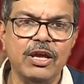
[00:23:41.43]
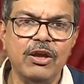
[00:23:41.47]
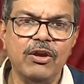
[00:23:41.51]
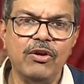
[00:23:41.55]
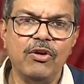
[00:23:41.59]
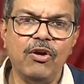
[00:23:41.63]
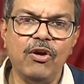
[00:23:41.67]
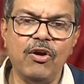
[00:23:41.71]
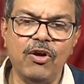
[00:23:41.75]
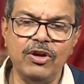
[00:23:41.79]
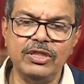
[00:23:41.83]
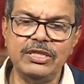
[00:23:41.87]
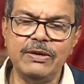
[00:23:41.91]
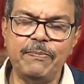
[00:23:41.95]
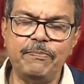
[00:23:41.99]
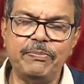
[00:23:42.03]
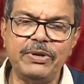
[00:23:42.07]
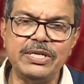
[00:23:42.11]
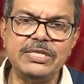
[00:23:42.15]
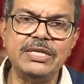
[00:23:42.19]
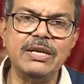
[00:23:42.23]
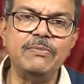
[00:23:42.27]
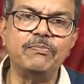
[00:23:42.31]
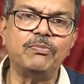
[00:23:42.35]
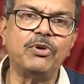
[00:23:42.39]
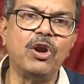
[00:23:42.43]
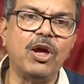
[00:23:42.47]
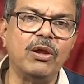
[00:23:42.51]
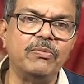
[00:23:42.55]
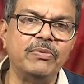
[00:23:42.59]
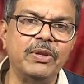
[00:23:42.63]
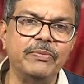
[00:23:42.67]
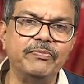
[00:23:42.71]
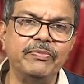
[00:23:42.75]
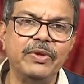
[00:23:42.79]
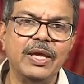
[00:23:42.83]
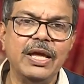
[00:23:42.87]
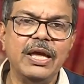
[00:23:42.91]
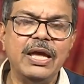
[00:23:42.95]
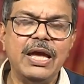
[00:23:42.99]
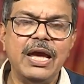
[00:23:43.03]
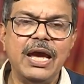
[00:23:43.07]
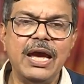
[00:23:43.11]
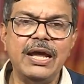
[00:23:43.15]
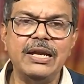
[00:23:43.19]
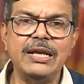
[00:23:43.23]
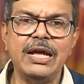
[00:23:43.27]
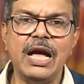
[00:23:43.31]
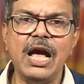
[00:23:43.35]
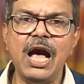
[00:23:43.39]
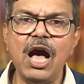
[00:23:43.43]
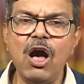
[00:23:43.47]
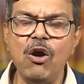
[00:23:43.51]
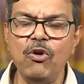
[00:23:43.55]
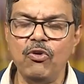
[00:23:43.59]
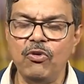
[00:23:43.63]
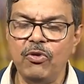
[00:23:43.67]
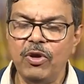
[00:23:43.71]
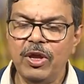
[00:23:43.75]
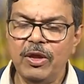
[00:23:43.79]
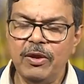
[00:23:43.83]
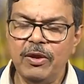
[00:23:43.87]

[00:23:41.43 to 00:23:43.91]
on the present problem and how